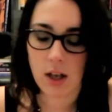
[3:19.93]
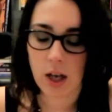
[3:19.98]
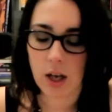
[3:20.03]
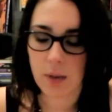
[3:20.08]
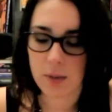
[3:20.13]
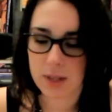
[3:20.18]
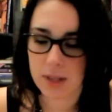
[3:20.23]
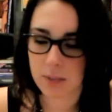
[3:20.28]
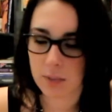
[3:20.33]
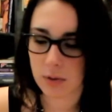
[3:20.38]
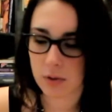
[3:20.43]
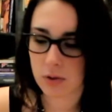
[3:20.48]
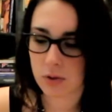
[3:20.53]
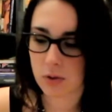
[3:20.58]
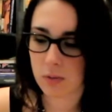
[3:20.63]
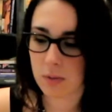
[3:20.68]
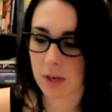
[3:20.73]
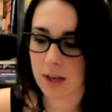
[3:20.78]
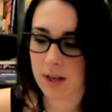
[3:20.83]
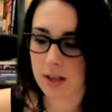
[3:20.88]
I was able to do
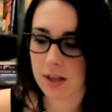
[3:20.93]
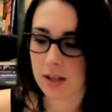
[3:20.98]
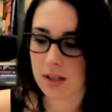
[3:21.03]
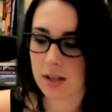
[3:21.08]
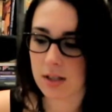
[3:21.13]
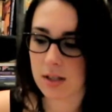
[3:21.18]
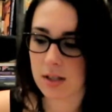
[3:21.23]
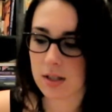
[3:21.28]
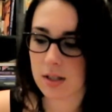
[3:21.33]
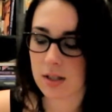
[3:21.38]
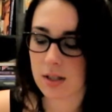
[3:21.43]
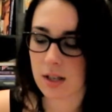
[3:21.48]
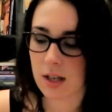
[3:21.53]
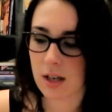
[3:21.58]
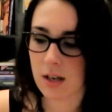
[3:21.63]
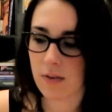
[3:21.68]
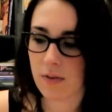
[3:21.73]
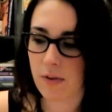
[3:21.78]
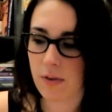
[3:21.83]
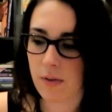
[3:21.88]
my
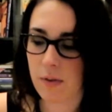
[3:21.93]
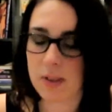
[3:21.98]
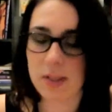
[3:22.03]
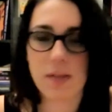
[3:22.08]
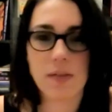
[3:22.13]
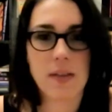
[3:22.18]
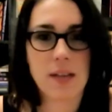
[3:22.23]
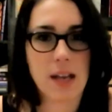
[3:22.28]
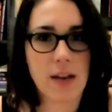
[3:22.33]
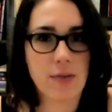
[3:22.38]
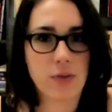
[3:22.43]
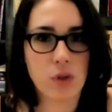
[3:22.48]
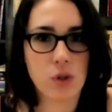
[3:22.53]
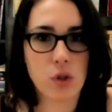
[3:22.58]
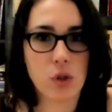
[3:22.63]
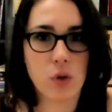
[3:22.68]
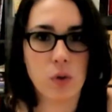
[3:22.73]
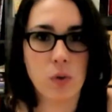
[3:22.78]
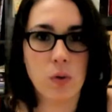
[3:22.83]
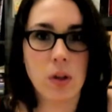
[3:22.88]
day for the rest of the
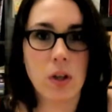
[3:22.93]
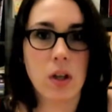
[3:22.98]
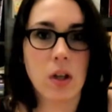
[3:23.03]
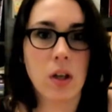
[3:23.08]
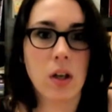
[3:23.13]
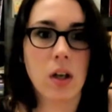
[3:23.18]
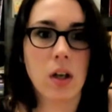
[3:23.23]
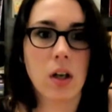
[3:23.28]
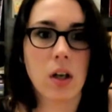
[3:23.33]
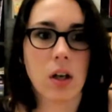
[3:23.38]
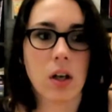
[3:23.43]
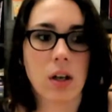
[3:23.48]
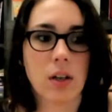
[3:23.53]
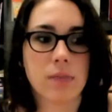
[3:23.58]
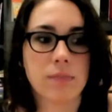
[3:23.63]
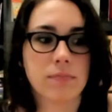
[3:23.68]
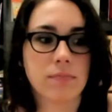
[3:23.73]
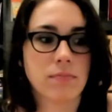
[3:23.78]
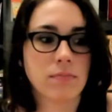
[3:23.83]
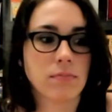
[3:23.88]
afternoon.
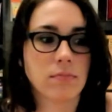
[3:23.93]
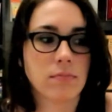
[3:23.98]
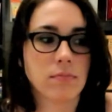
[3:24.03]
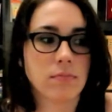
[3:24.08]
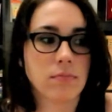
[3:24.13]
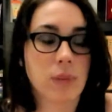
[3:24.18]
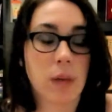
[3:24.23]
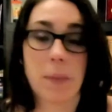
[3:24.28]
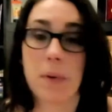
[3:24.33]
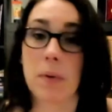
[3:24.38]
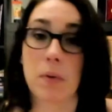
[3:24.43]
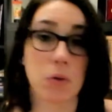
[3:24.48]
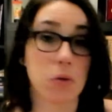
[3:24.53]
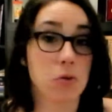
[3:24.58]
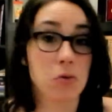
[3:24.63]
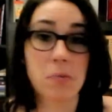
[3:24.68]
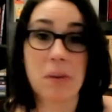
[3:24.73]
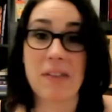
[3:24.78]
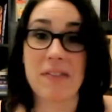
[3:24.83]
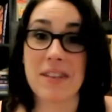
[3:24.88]
I'm able to
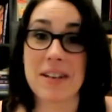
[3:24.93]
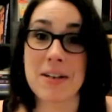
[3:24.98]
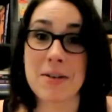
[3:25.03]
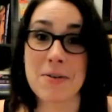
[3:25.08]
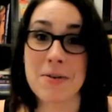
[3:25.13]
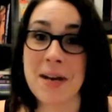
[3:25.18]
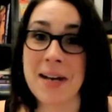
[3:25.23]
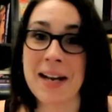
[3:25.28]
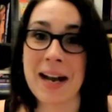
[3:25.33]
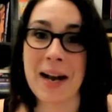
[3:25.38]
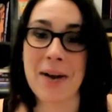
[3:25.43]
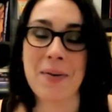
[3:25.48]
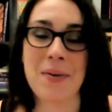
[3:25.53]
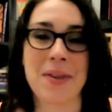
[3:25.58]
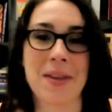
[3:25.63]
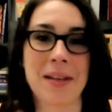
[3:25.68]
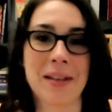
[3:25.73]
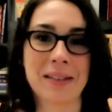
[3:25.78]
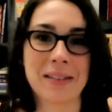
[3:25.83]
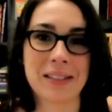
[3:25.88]
do my video right now
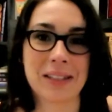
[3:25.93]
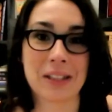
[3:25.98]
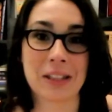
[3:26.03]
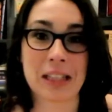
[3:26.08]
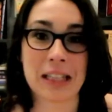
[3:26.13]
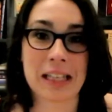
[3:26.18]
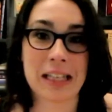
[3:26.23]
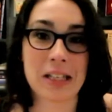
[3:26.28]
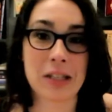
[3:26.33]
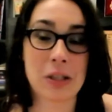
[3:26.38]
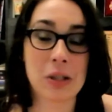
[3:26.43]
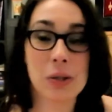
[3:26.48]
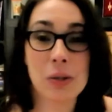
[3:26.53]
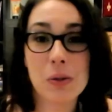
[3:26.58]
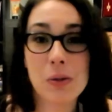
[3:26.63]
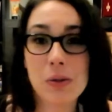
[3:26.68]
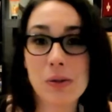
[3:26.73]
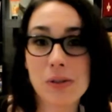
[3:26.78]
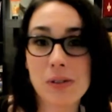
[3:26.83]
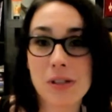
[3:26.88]
without looking
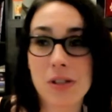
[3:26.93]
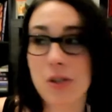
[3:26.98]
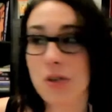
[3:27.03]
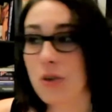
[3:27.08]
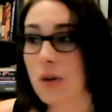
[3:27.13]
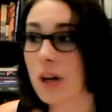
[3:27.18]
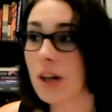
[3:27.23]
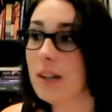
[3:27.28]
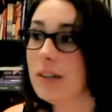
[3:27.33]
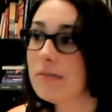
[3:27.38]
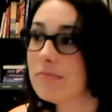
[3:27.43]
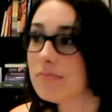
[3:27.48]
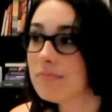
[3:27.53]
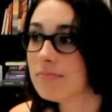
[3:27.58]
too distraught.